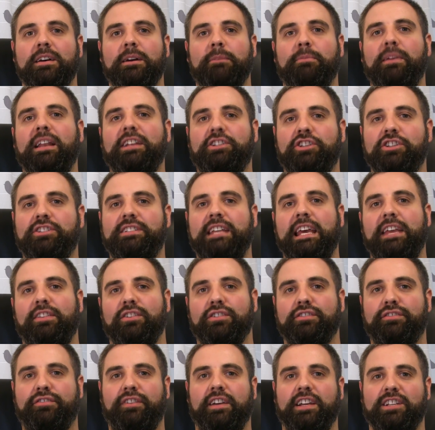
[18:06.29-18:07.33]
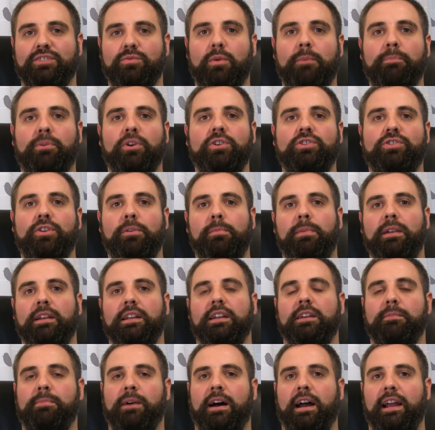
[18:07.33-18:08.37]
But let's just take those figures: 1.2
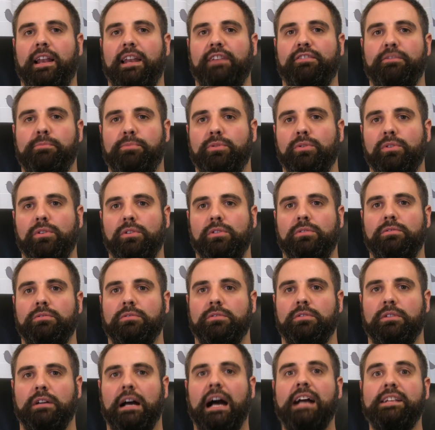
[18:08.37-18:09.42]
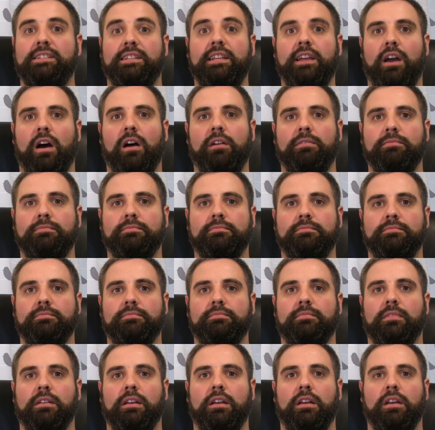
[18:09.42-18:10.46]
billion to buy Liverpool as they are,
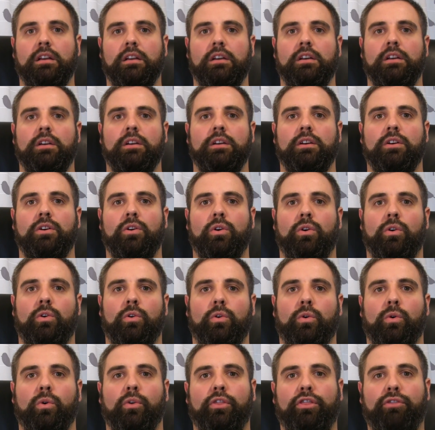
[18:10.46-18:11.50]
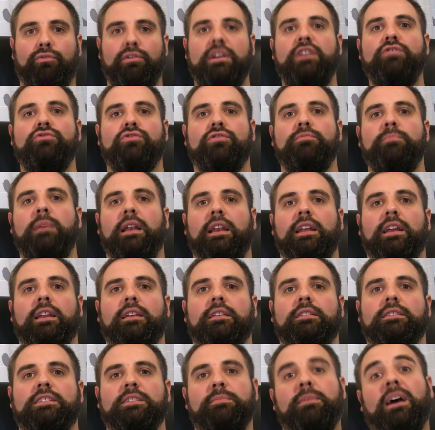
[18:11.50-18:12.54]
or 300
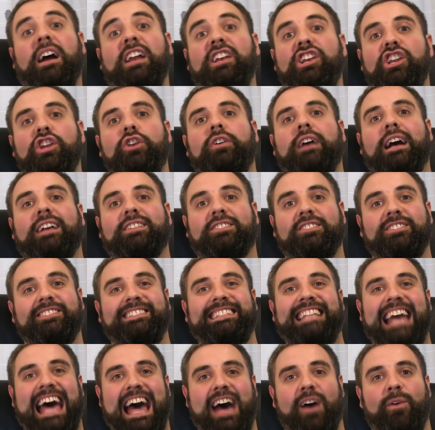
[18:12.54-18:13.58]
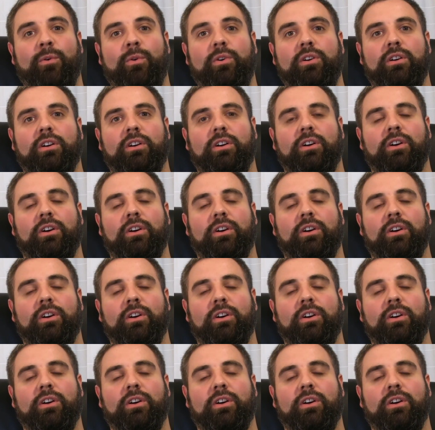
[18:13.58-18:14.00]
million to buy Newcastle now.